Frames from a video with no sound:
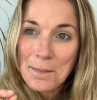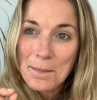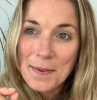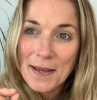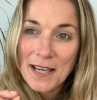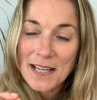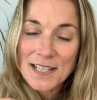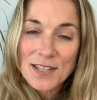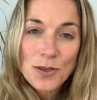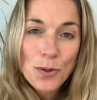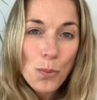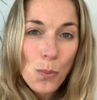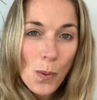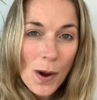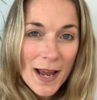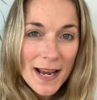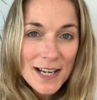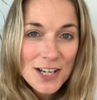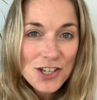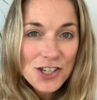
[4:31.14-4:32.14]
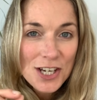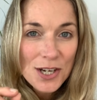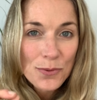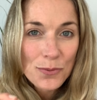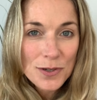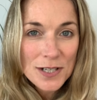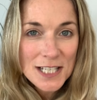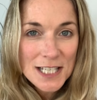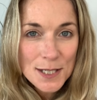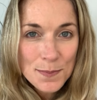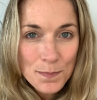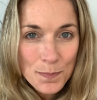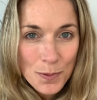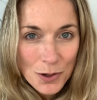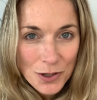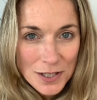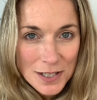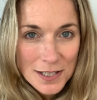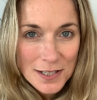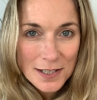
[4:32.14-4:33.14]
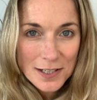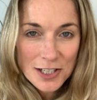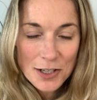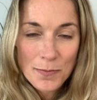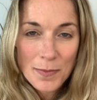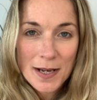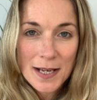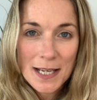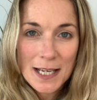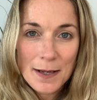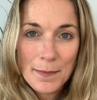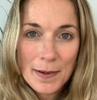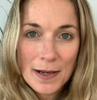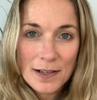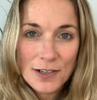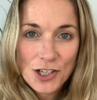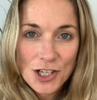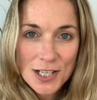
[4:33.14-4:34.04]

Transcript: Because the way she responded to my email,